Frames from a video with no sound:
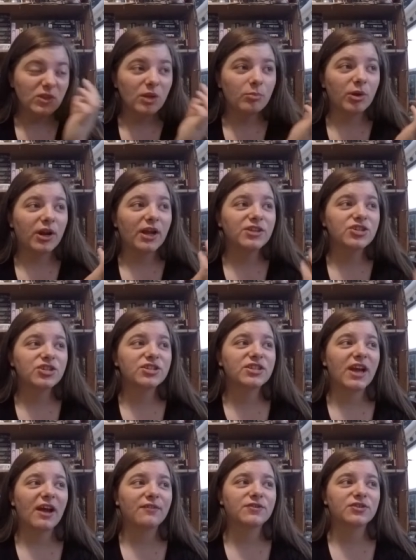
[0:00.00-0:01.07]
But I just
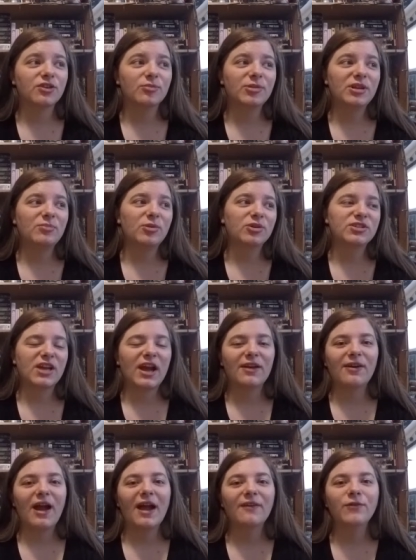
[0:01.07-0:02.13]
have so many books.
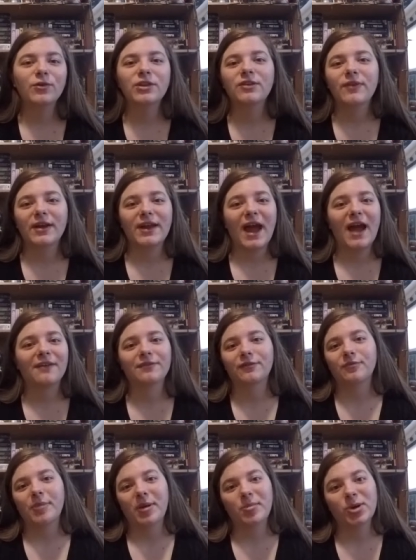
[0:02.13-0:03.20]
I, I've only read half of
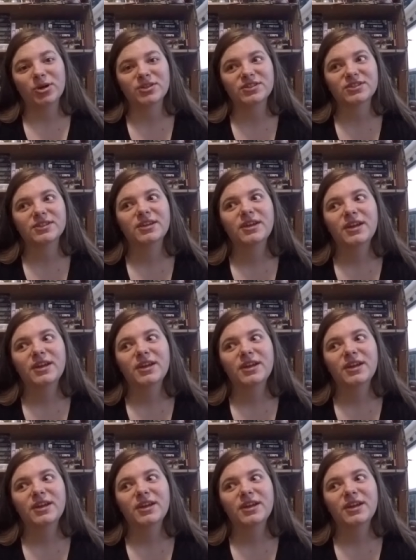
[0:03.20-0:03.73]
my books.